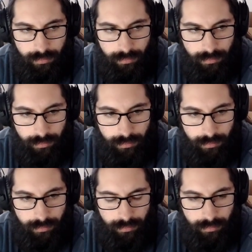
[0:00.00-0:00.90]

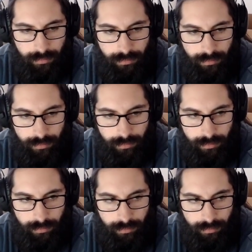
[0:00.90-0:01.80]

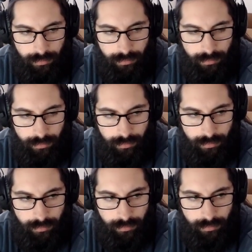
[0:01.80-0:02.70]

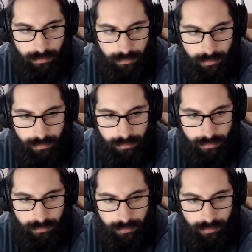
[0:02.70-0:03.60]

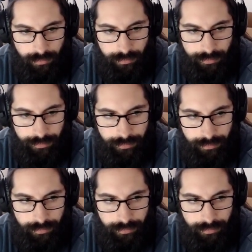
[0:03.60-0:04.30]
[no speech]